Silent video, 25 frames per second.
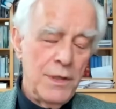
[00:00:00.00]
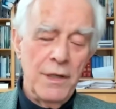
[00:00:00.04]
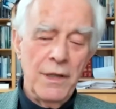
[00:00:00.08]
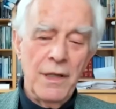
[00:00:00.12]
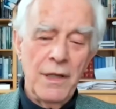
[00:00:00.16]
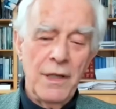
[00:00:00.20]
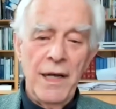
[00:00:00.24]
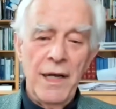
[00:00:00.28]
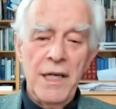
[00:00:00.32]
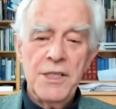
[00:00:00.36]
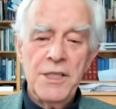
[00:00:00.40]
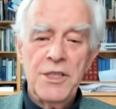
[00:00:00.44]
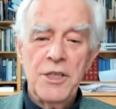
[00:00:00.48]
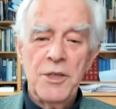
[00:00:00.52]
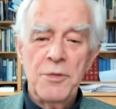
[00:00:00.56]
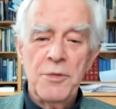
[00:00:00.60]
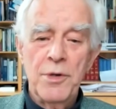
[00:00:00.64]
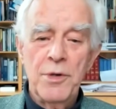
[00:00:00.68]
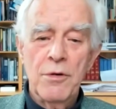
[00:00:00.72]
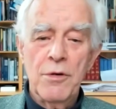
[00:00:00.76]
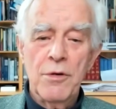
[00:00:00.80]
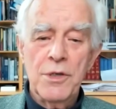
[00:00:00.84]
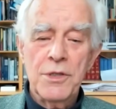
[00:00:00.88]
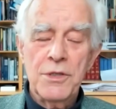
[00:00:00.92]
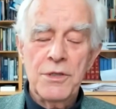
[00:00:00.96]
in the Lancet
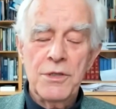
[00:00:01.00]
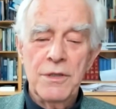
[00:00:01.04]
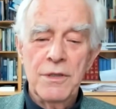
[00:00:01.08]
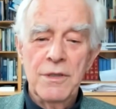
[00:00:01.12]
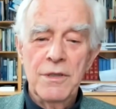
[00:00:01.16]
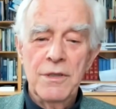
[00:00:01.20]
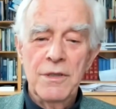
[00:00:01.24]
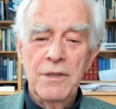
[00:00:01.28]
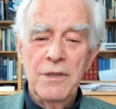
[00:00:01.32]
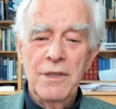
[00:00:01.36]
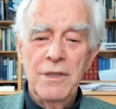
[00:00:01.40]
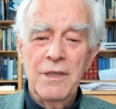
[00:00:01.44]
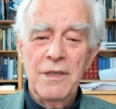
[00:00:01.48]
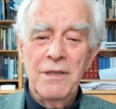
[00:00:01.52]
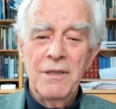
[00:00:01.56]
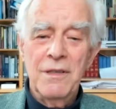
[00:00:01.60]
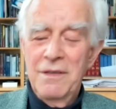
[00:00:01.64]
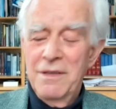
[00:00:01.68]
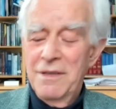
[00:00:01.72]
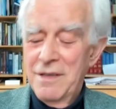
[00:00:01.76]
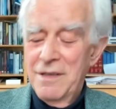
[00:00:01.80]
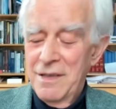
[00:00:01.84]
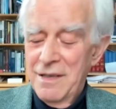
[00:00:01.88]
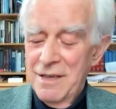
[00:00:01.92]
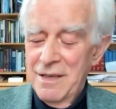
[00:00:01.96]
because the
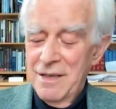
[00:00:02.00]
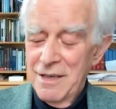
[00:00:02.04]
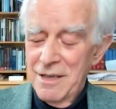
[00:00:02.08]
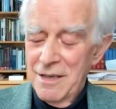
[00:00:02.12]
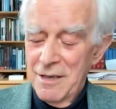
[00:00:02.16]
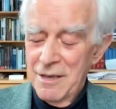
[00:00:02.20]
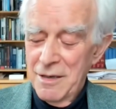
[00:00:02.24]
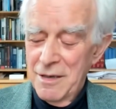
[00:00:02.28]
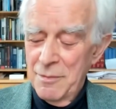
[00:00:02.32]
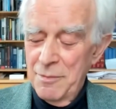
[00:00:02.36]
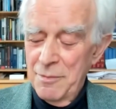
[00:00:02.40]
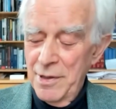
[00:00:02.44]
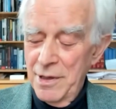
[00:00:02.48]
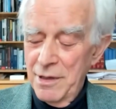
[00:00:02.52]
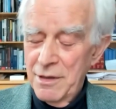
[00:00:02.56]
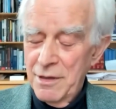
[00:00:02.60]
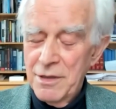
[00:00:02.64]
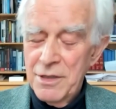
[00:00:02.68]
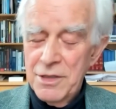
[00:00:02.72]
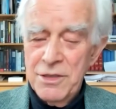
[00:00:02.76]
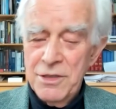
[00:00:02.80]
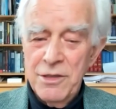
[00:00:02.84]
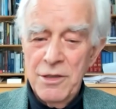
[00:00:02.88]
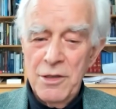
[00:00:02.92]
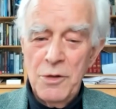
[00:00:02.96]
empirical
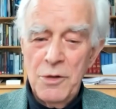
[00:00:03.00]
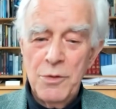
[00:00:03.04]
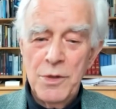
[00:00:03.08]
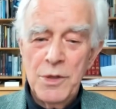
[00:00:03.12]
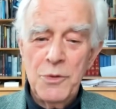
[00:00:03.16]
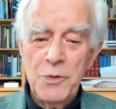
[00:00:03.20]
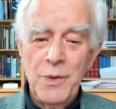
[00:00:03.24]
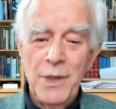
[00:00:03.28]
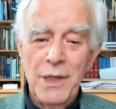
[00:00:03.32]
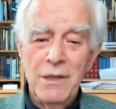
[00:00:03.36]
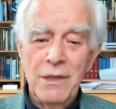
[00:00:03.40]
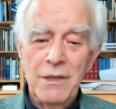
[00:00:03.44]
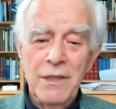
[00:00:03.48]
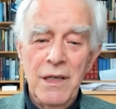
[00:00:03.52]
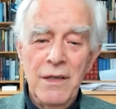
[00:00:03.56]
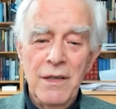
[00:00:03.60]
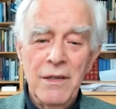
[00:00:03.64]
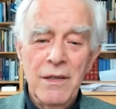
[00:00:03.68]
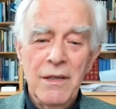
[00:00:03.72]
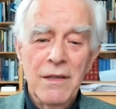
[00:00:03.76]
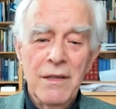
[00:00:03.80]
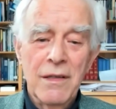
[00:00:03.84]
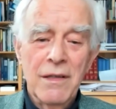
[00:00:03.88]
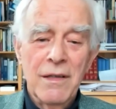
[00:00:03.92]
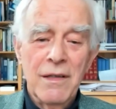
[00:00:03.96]
study was well
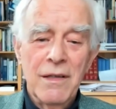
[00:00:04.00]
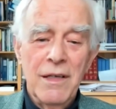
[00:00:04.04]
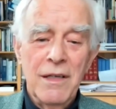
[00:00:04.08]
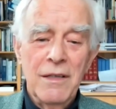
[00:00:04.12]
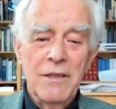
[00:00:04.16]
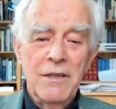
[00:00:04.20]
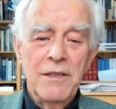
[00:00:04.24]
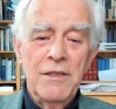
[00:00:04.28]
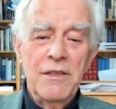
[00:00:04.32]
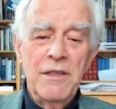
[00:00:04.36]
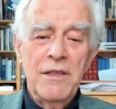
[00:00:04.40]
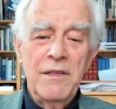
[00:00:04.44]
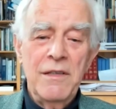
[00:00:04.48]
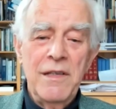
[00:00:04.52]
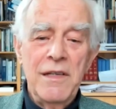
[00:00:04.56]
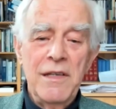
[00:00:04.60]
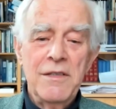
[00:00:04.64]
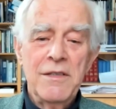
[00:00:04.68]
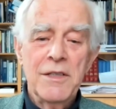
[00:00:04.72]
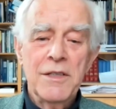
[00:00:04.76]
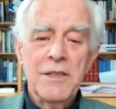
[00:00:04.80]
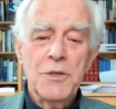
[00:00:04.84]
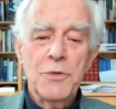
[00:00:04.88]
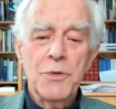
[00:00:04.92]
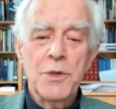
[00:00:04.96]
done and the
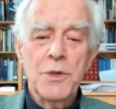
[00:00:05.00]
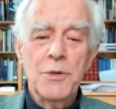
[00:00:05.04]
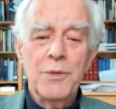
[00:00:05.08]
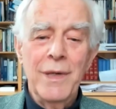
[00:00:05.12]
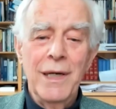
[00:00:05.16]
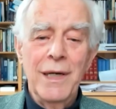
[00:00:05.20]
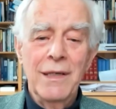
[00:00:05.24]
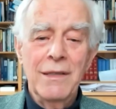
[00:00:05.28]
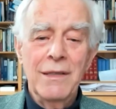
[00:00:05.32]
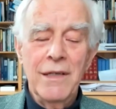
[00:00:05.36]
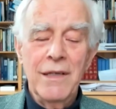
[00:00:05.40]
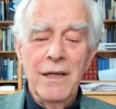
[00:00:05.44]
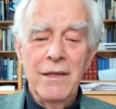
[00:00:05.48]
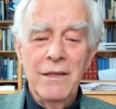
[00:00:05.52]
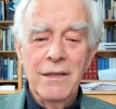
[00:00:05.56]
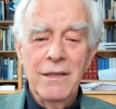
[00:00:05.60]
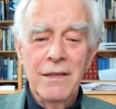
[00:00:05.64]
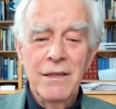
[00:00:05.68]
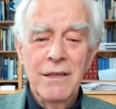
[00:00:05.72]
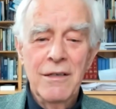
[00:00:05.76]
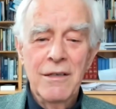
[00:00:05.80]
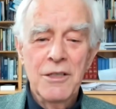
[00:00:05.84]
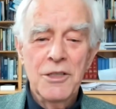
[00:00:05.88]
statistics were well done.